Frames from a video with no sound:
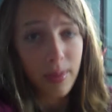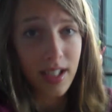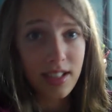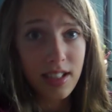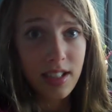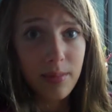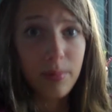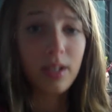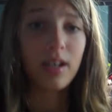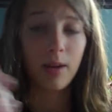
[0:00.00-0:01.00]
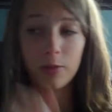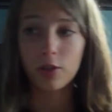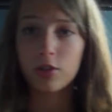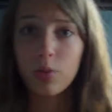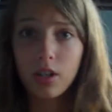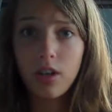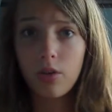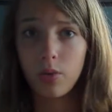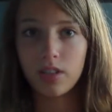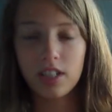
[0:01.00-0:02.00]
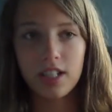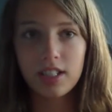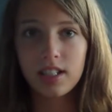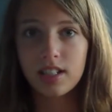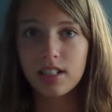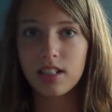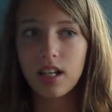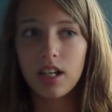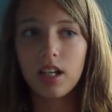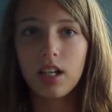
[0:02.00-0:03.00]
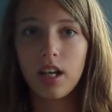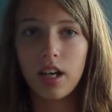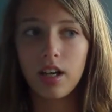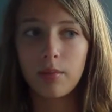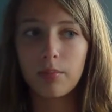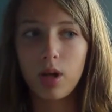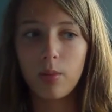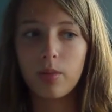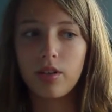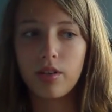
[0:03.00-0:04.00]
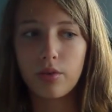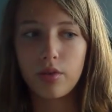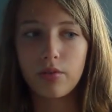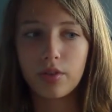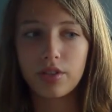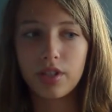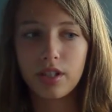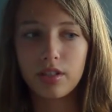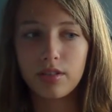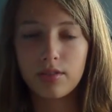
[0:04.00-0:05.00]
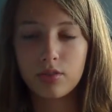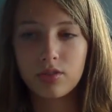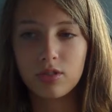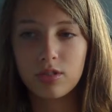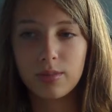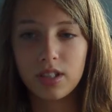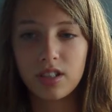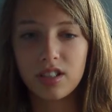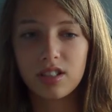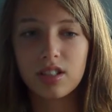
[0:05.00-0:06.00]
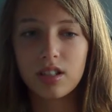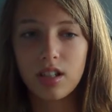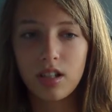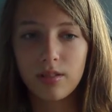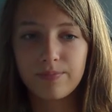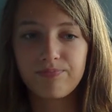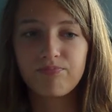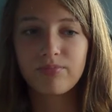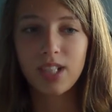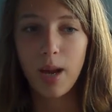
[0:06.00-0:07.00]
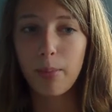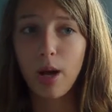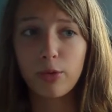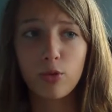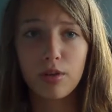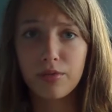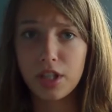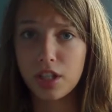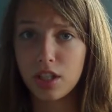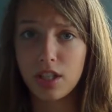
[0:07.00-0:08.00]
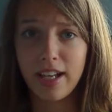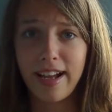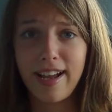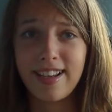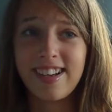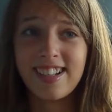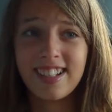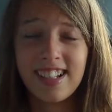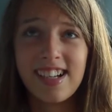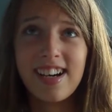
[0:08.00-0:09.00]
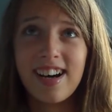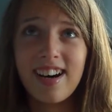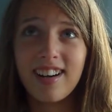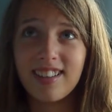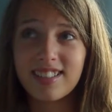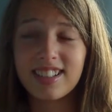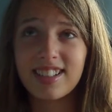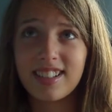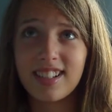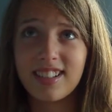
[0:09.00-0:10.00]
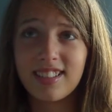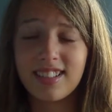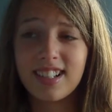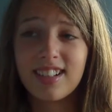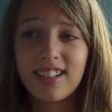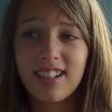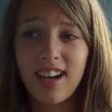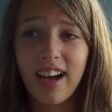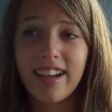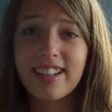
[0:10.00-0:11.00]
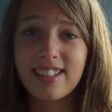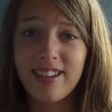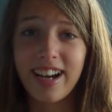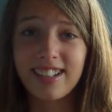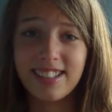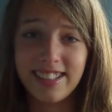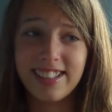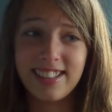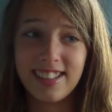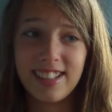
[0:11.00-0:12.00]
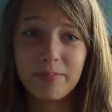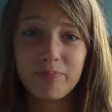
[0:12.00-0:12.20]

messy, but I'm going to work on organizing it today, and probably through the first days of school, because I probably won't finish it today, because, you know, I get distracted easily.